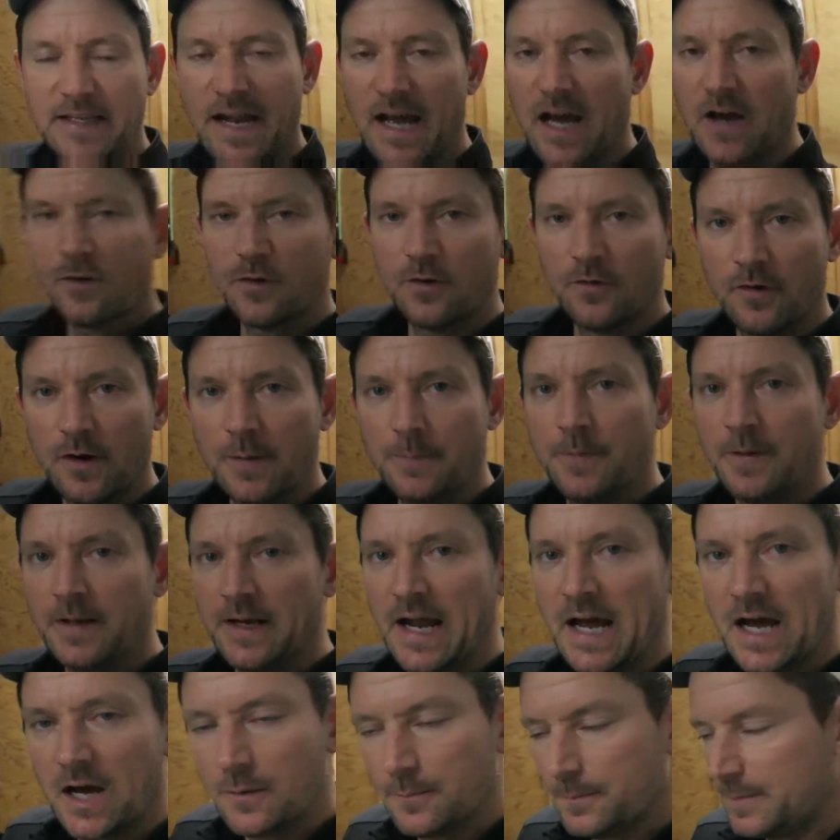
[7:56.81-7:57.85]
out or rip it
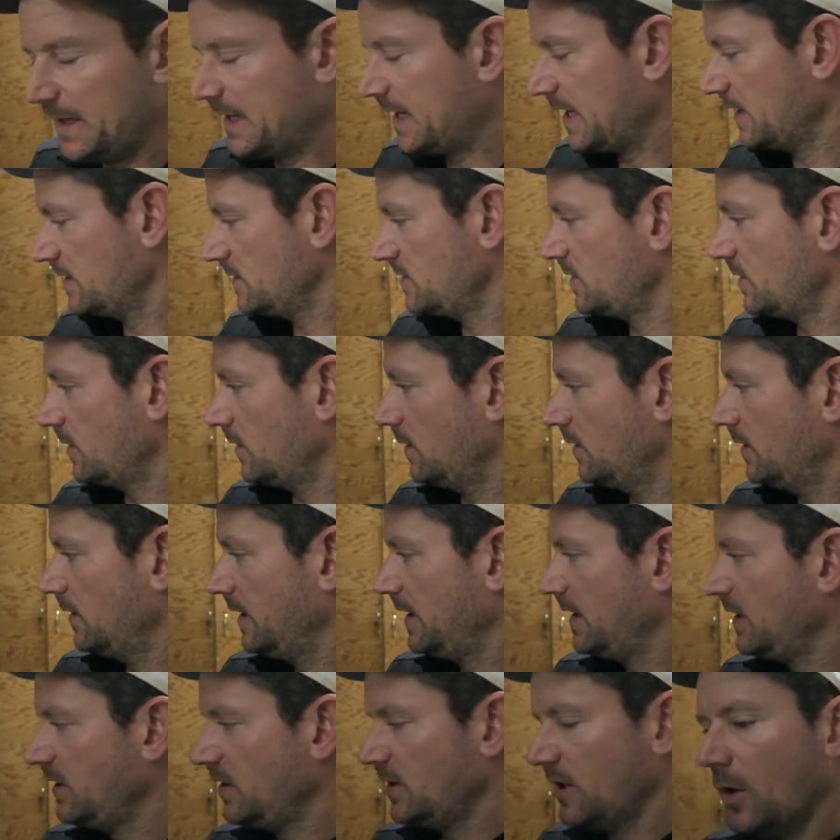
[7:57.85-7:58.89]
out because
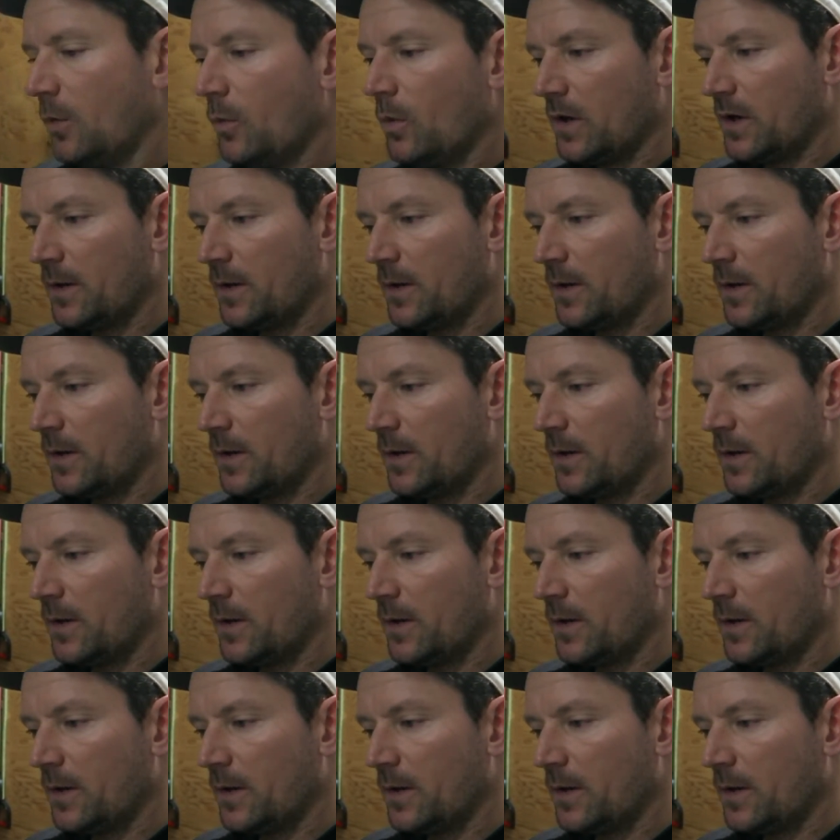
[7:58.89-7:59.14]
you don't